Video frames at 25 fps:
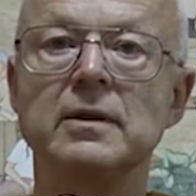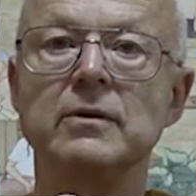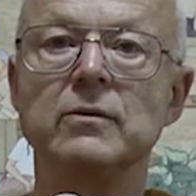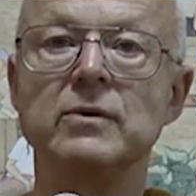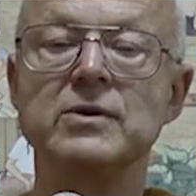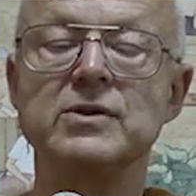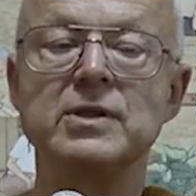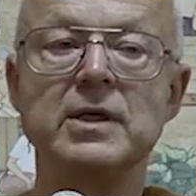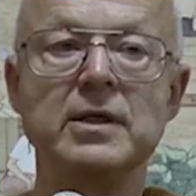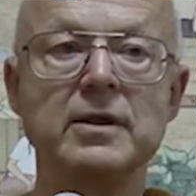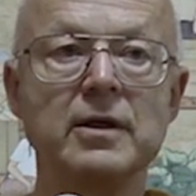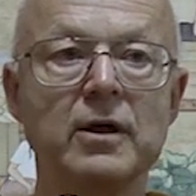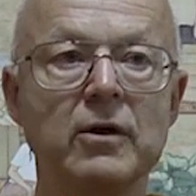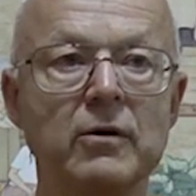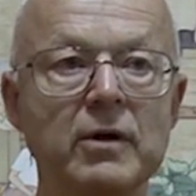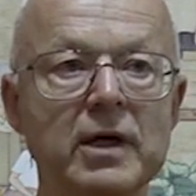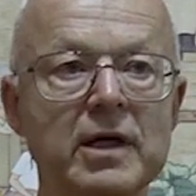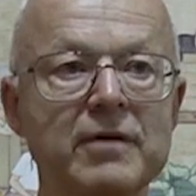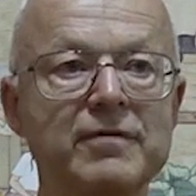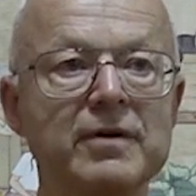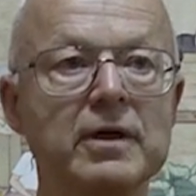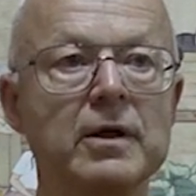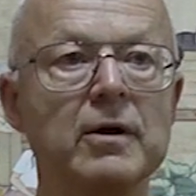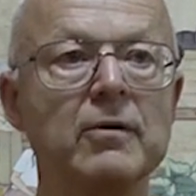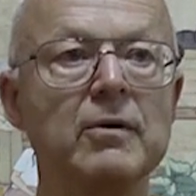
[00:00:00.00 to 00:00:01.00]
we see the
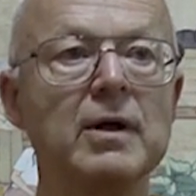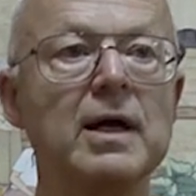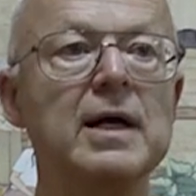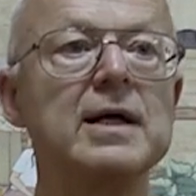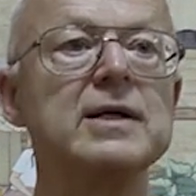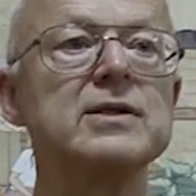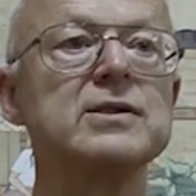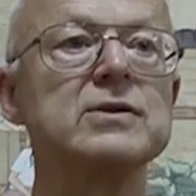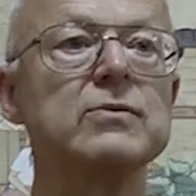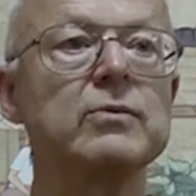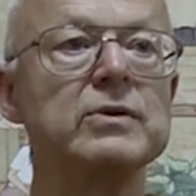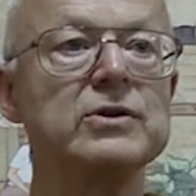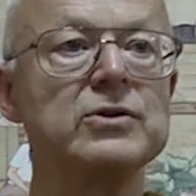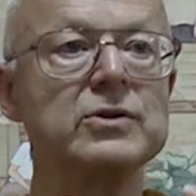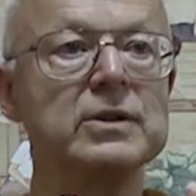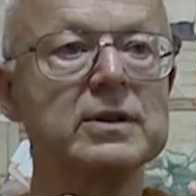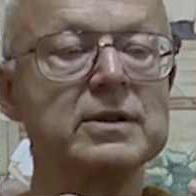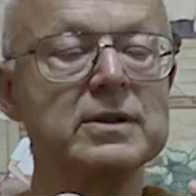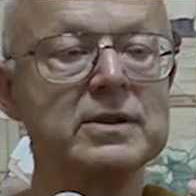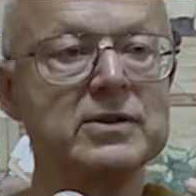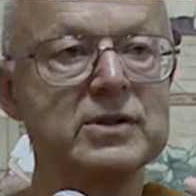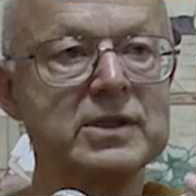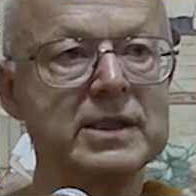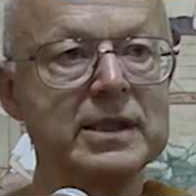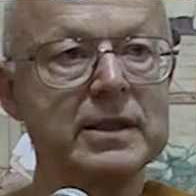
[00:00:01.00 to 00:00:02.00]
craving arise, we
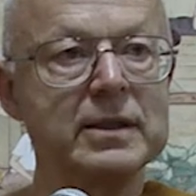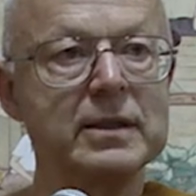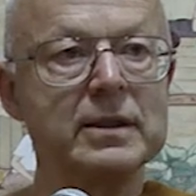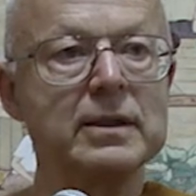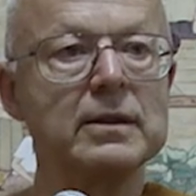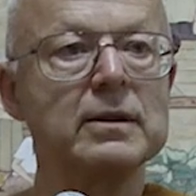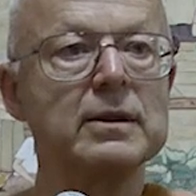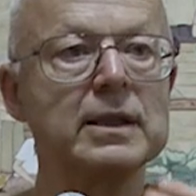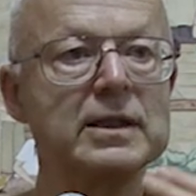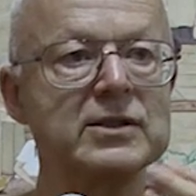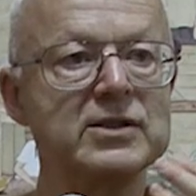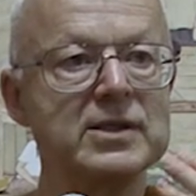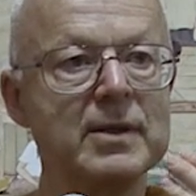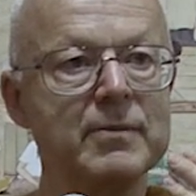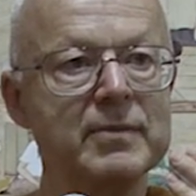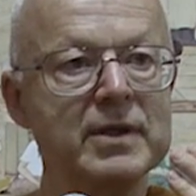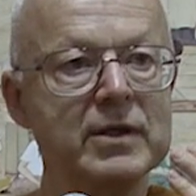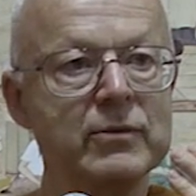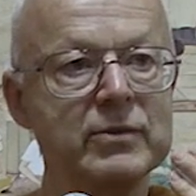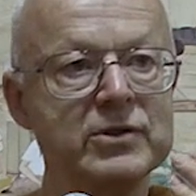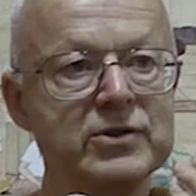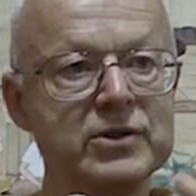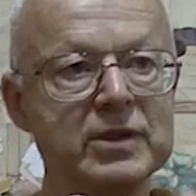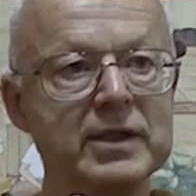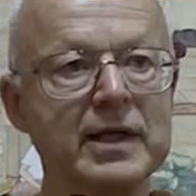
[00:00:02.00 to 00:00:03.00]
should see it as something
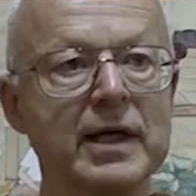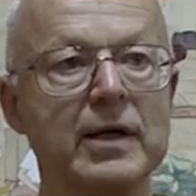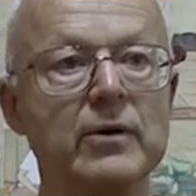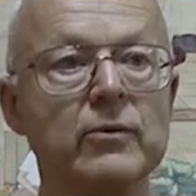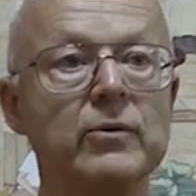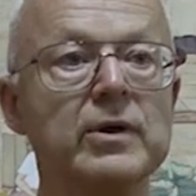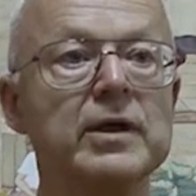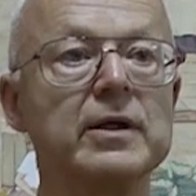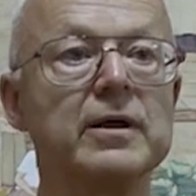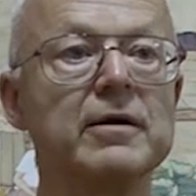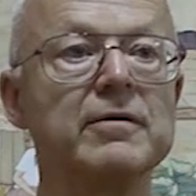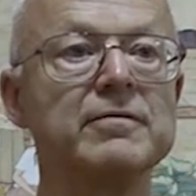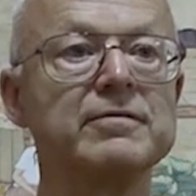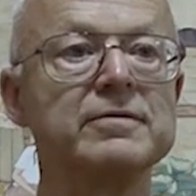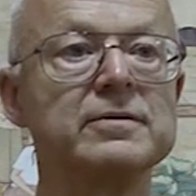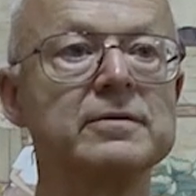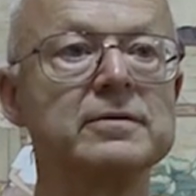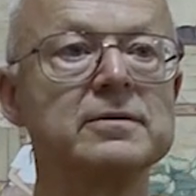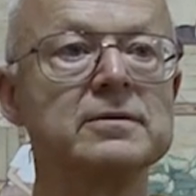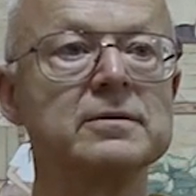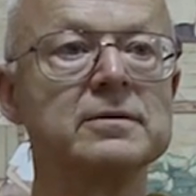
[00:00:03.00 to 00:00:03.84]
we should get rid of.